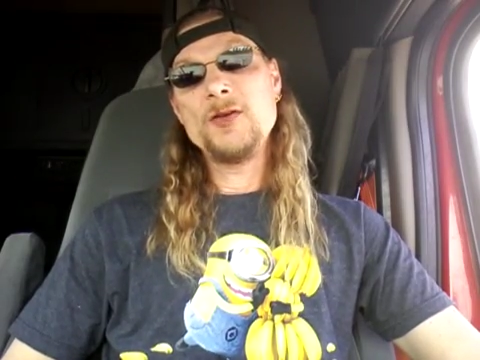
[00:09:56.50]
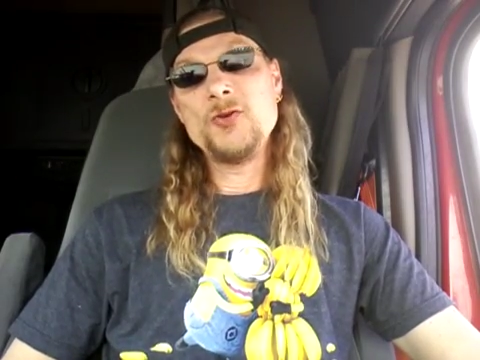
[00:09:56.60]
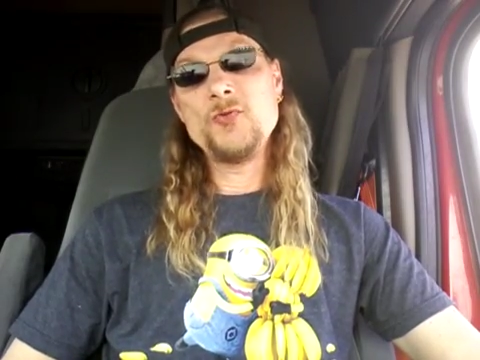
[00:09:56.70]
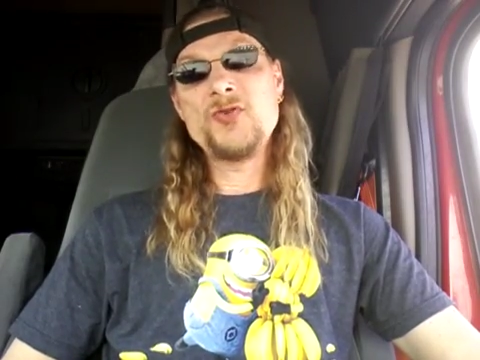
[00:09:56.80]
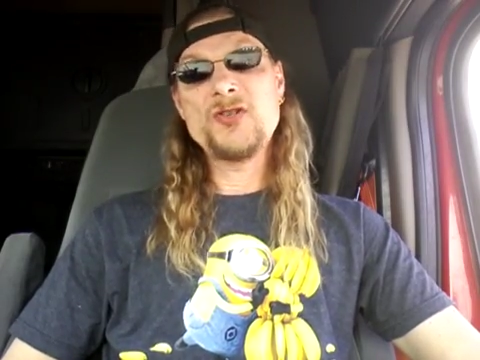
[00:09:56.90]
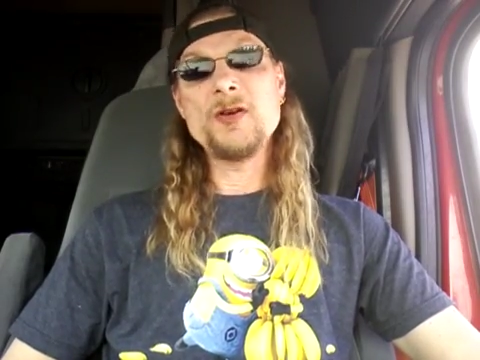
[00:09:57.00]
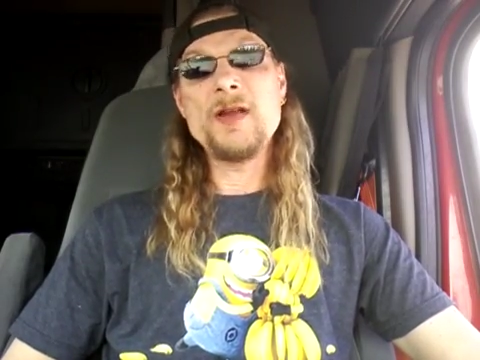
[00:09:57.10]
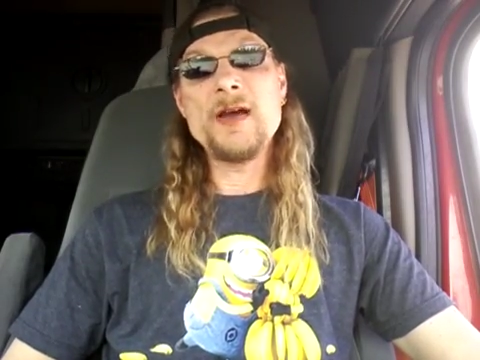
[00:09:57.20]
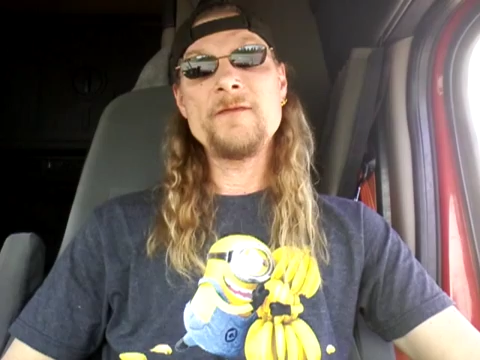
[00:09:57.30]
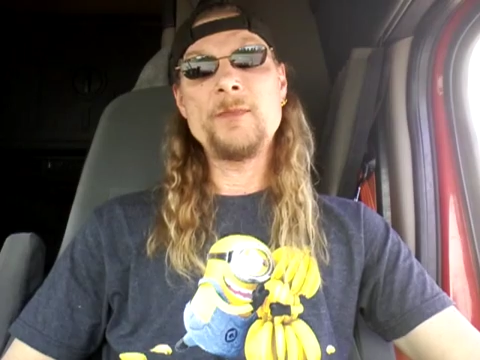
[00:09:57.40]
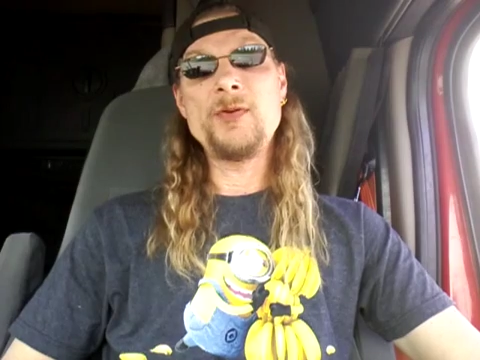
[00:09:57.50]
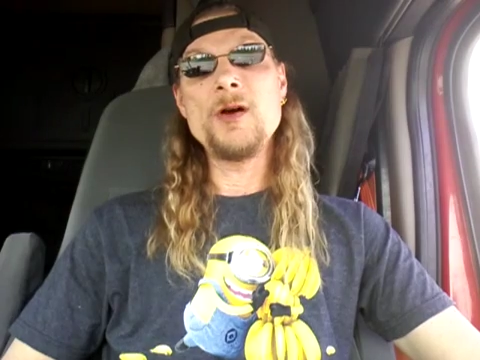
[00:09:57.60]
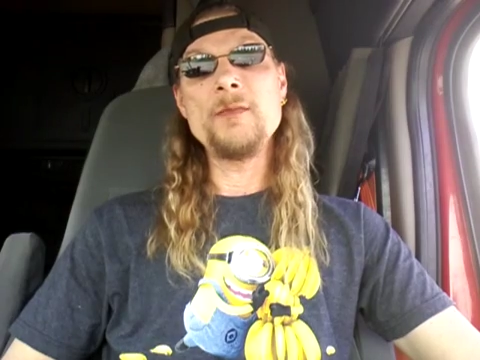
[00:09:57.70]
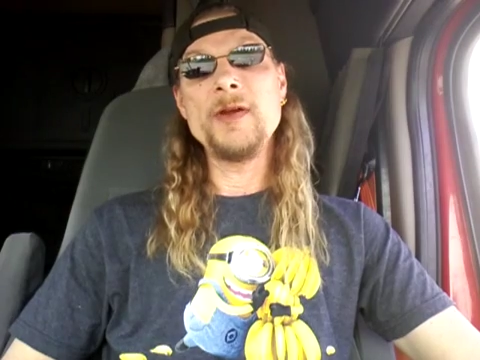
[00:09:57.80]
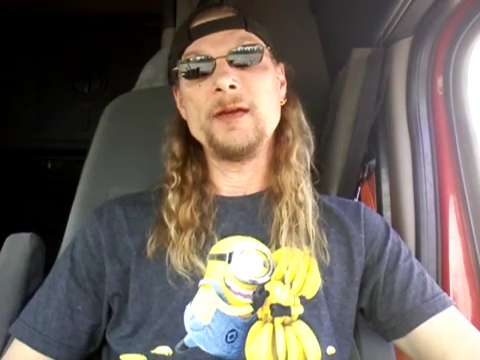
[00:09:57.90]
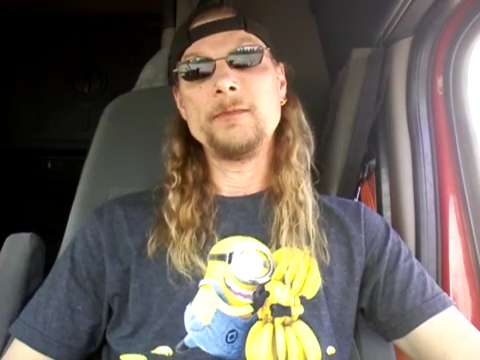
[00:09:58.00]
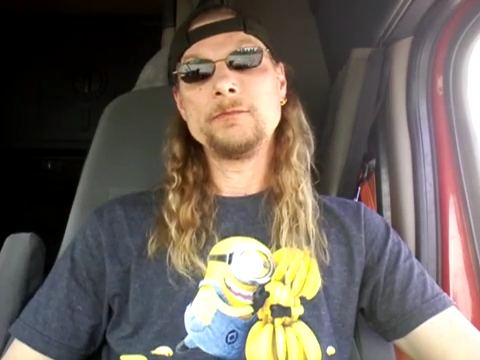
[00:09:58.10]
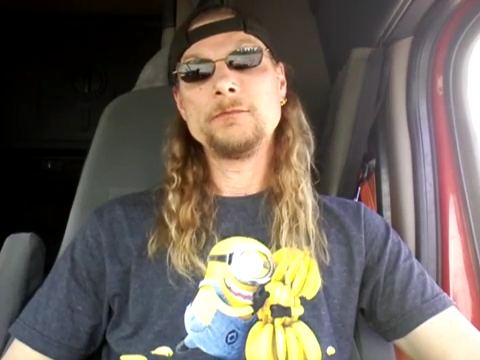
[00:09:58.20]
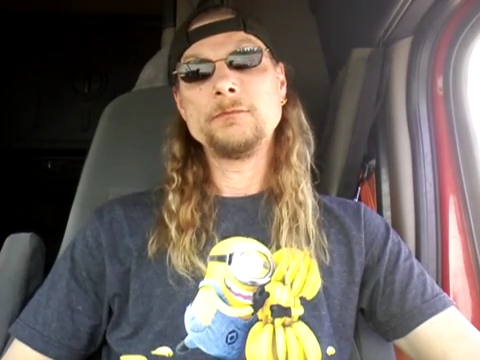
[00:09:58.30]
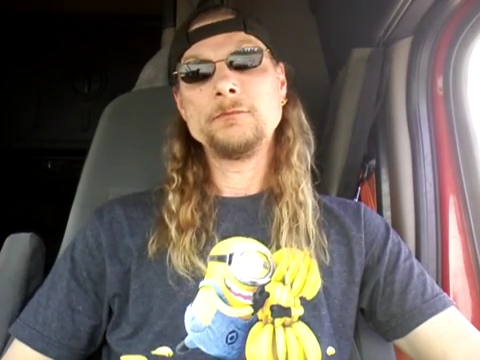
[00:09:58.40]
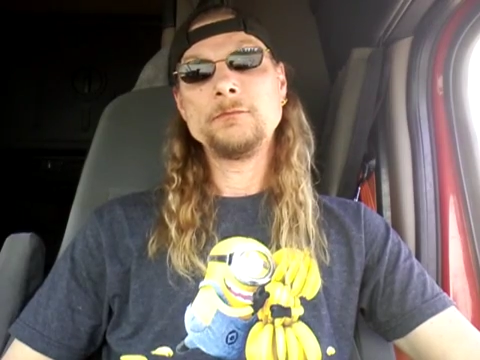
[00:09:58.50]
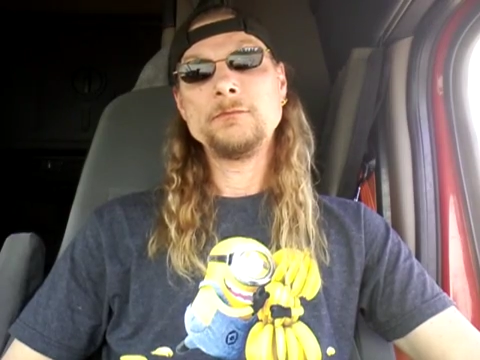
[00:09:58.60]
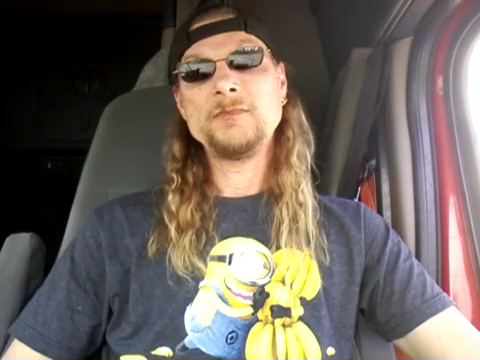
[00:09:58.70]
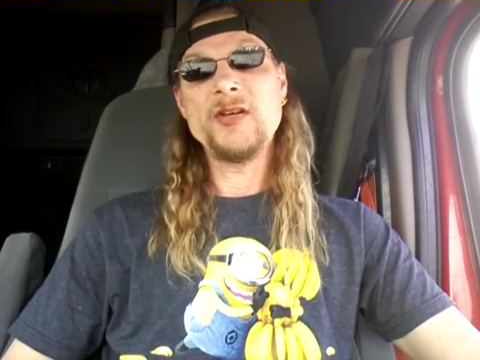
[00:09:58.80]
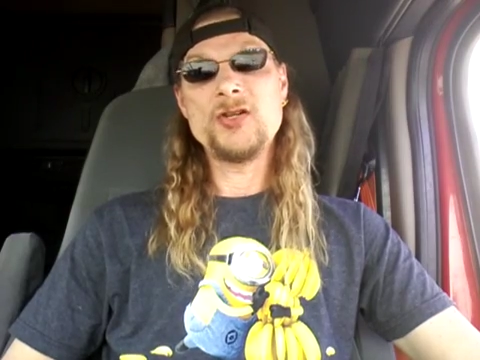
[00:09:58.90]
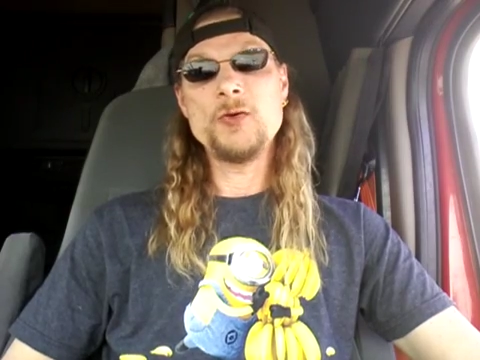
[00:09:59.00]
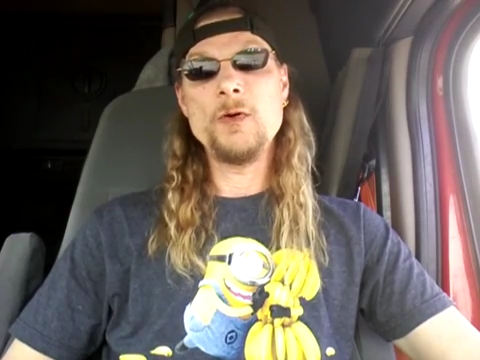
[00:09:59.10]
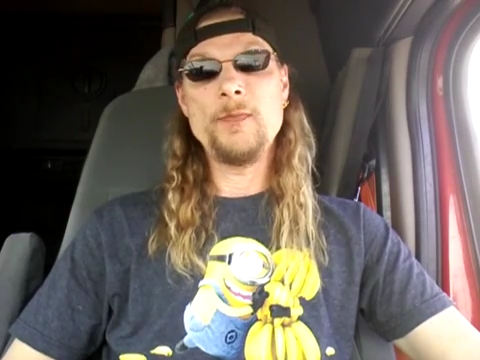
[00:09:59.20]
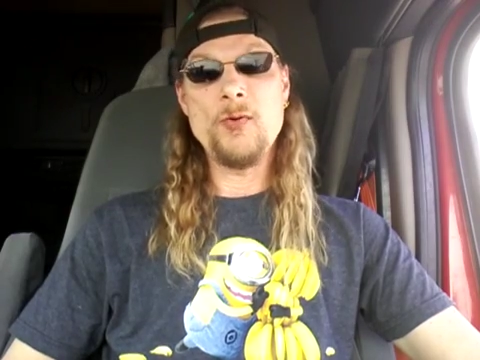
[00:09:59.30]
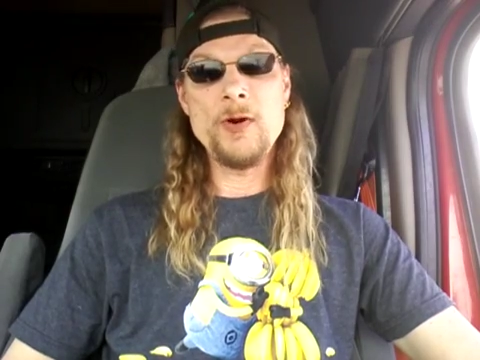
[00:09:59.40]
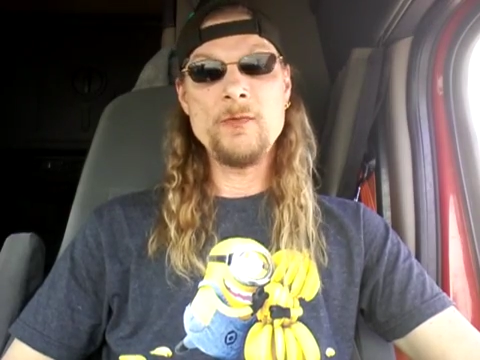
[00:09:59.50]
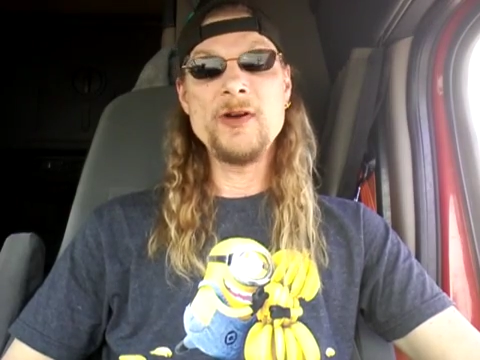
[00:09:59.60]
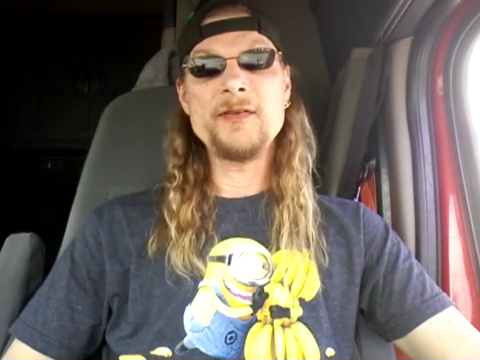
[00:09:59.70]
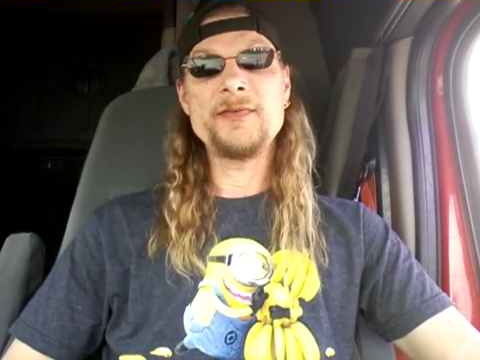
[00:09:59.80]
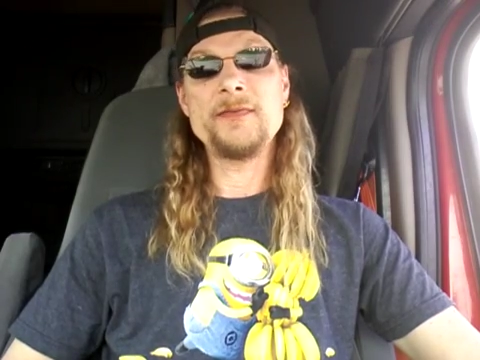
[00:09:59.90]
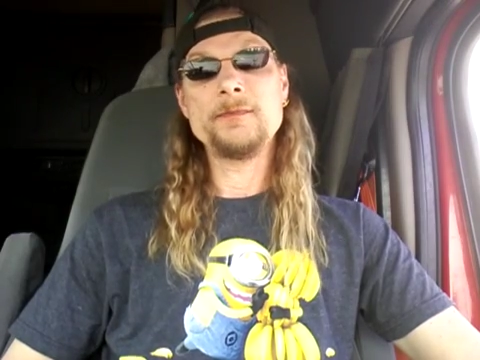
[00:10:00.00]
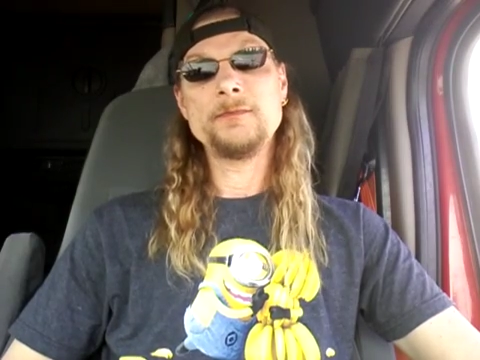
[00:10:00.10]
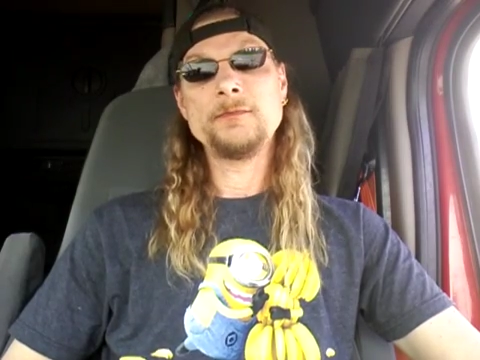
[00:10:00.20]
you still have the plumbing that you were born with,